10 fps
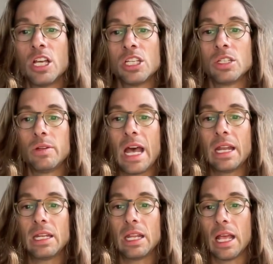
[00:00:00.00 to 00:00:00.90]
so
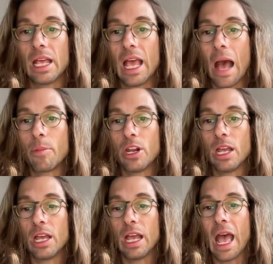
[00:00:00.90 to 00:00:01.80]
that I'm going
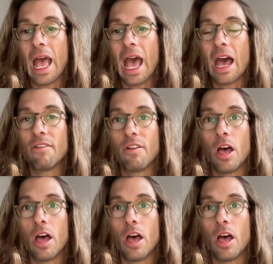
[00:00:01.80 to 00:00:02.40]
to have